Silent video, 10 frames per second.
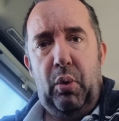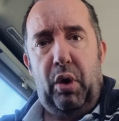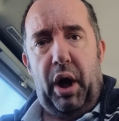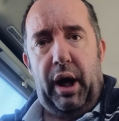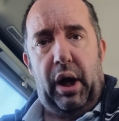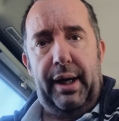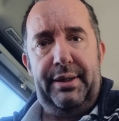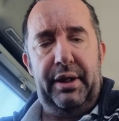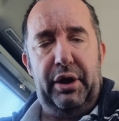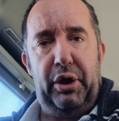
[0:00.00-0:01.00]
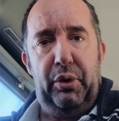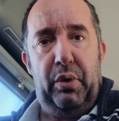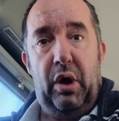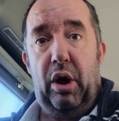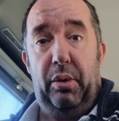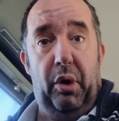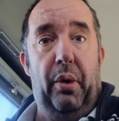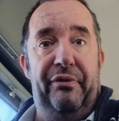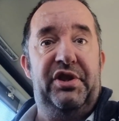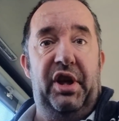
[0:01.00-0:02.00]
what I like to do,
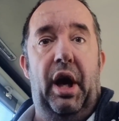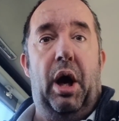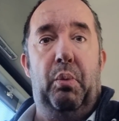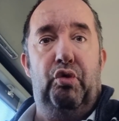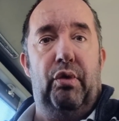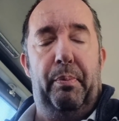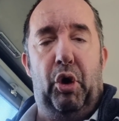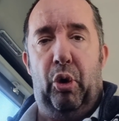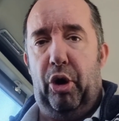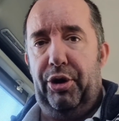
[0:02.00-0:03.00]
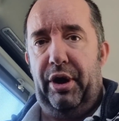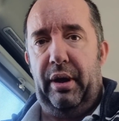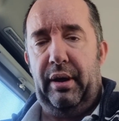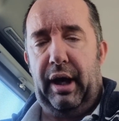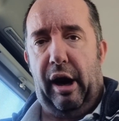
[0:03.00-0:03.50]
obviously I will report on the